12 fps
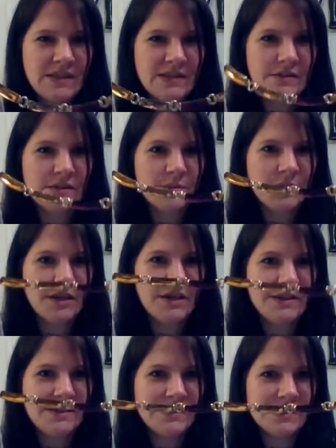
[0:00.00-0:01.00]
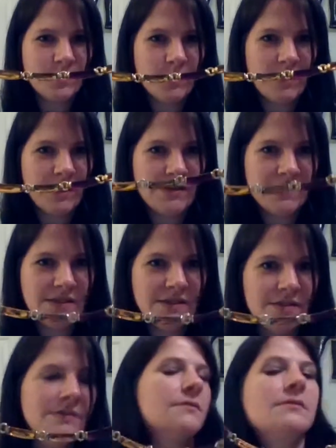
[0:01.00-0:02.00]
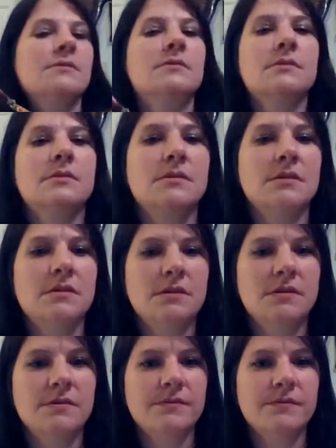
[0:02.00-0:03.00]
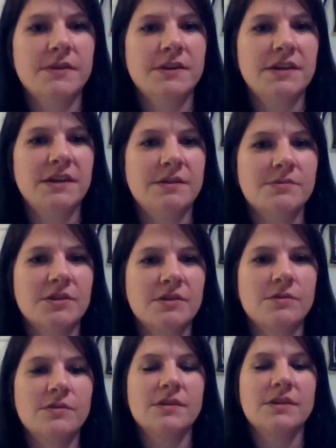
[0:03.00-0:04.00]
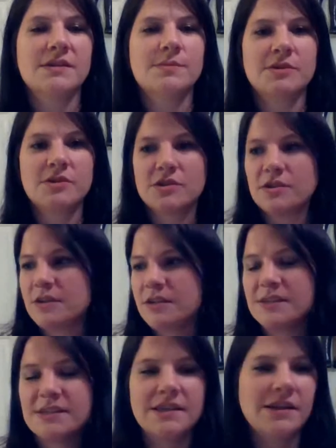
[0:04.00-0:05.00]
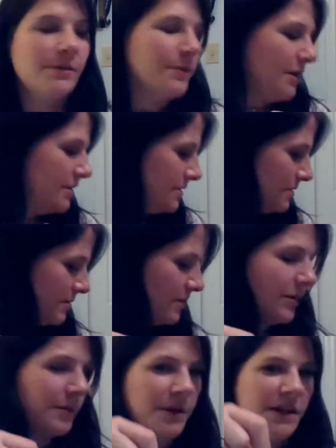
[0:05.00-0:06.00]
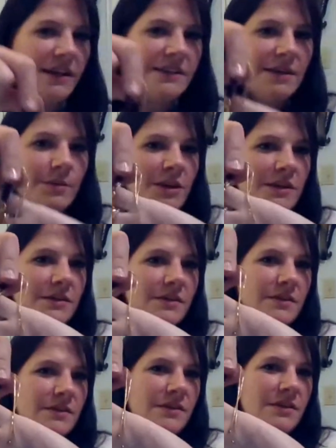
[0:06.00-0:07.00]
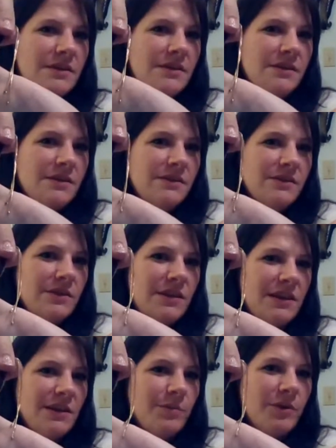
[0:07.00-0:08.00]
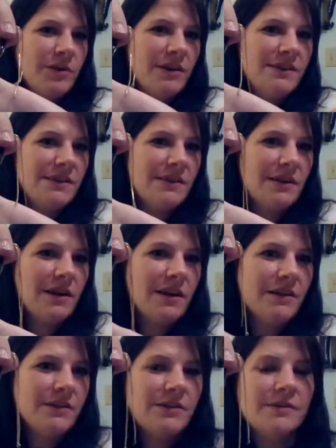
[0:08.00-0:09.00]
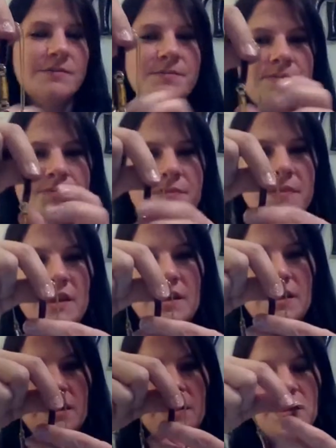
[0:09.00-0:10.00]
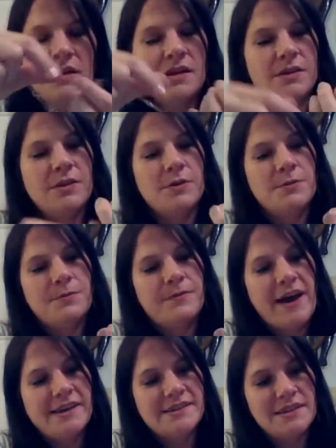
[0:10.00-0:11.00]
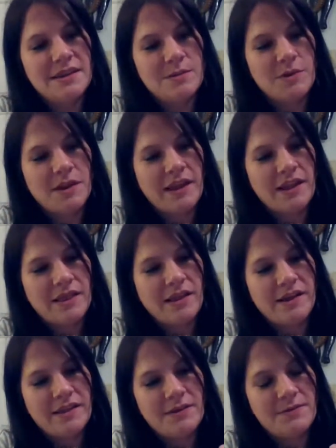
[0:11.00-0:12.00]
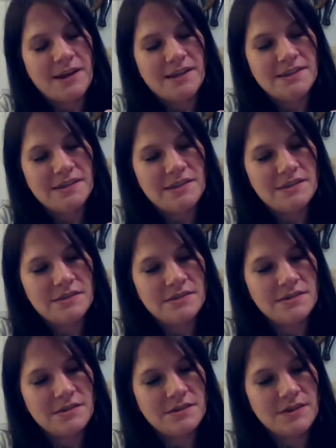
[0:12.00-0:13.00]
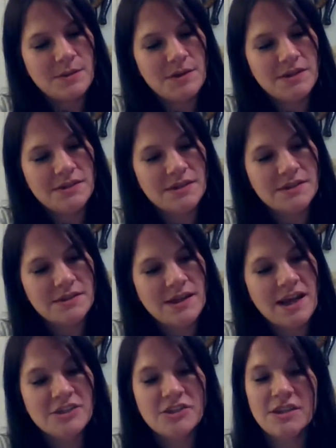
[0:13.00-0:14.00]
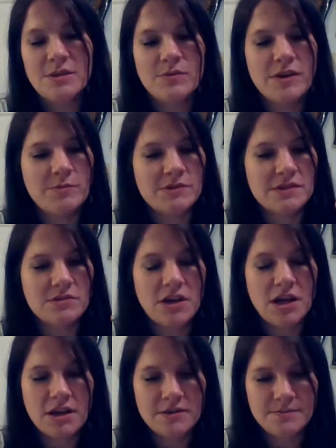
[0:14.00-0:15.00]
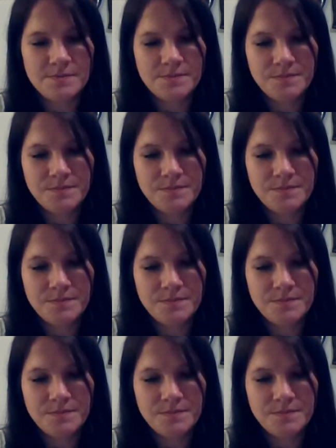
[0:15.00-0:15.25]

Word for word: So some honeys and some reds. Very, I'm trying to hold it against my shirt because I don't have my, I don't have my neck dummy. So you can get a better idea on color they're faceted, but like lightly faceted, if that makes sense. Actually, the red ones are not.